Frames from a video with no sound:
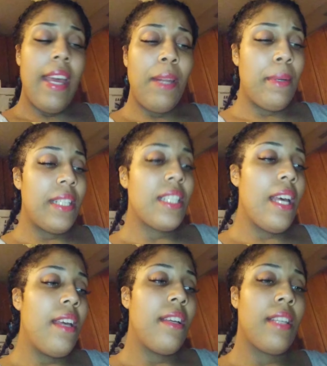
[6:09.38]
Anyways,
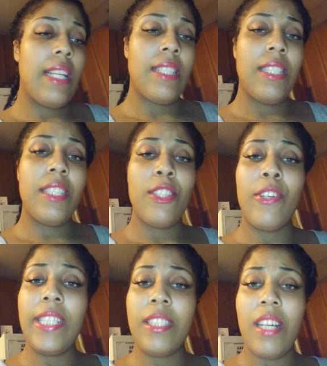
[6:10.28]
yes, this is a
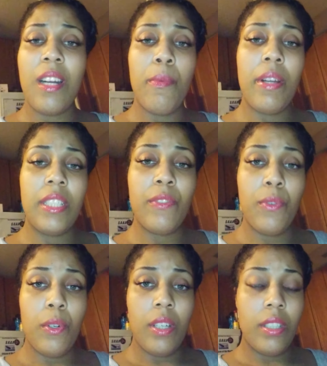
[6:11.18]
great stock up price
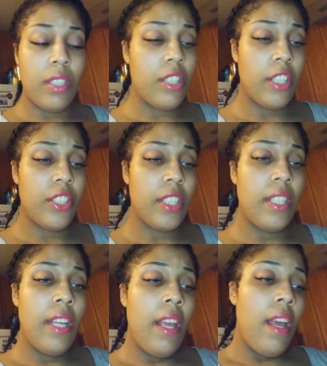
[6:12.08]
for detergent.
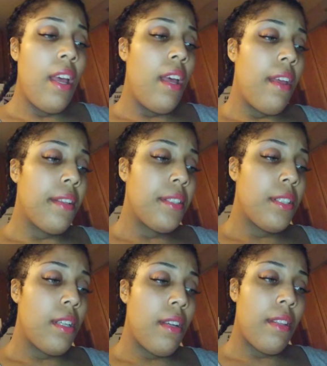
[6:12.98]

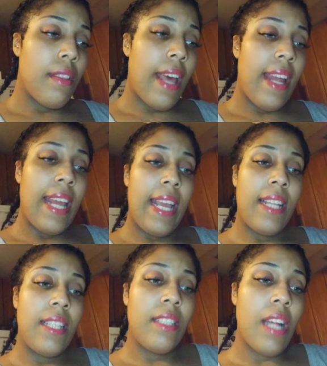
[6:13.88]
That
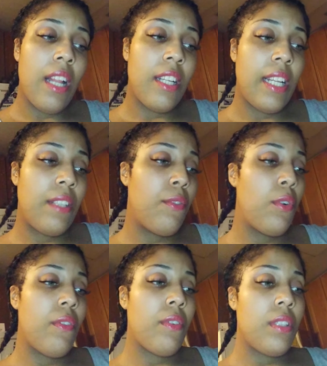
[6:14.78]
and the
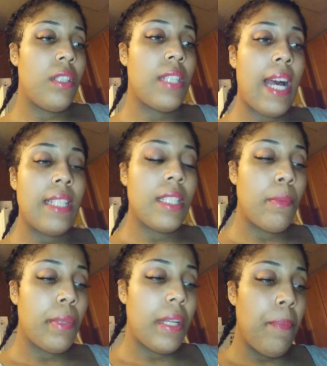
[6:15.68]
$1.94 for the Tide
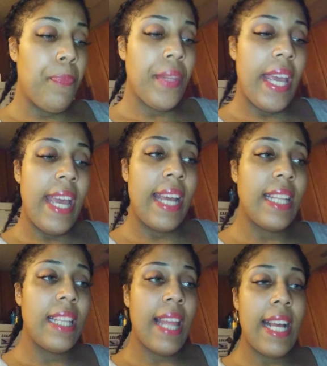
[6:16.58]
Simply. And
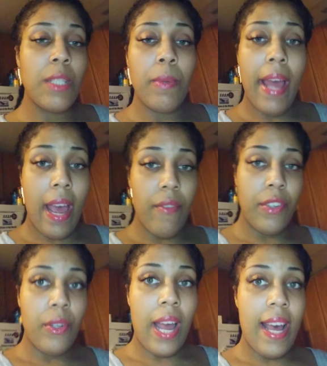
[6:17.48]
the last one I have for
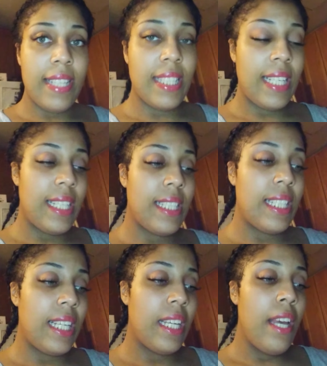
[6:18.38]
you guys is
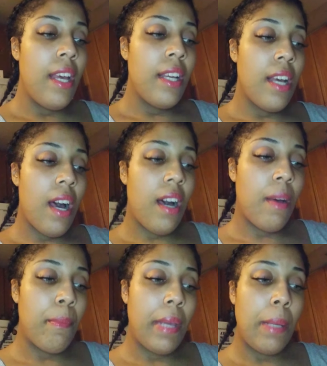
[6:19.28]
the
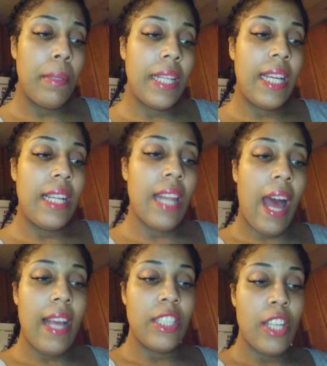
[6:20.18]
Maybelline
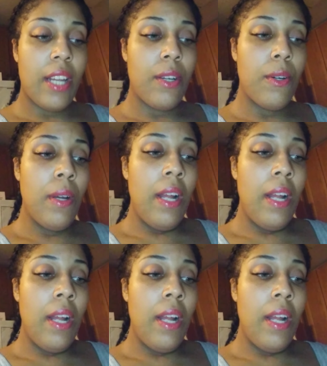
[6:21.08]
eyeshadow.